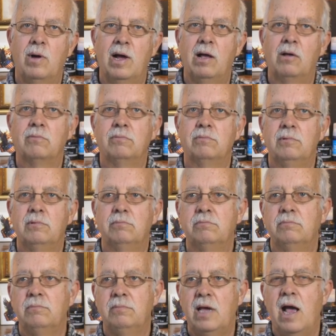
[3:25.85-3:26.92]
Well,
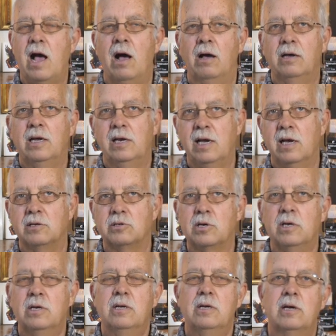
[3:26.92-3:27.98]
yeah, it is.
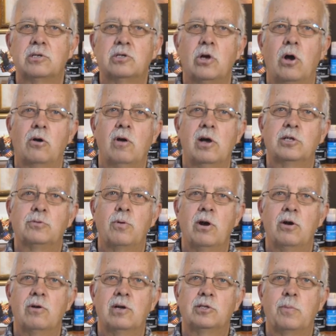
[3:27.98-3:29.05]
The Sawgrass
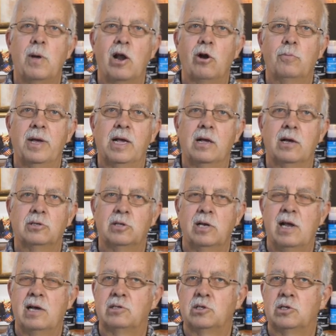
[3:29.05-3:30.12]
printer is better because it
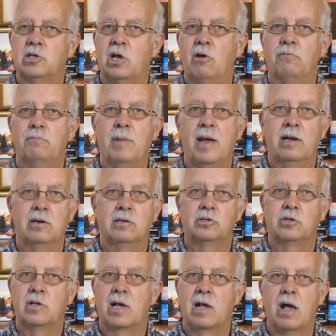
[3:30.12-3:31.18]
has a
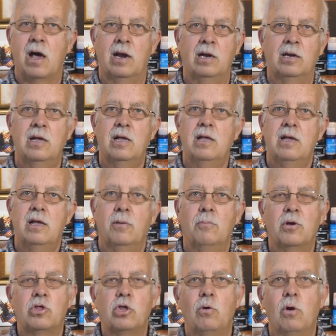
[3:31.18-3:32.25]
self-maintenance thing on it,
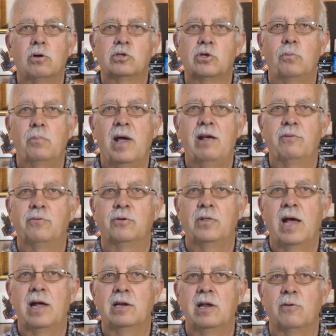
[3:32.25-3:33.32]
but you also pay for
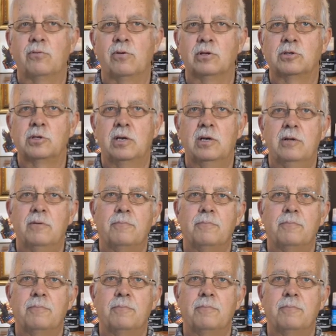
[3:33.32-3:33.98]
that difference.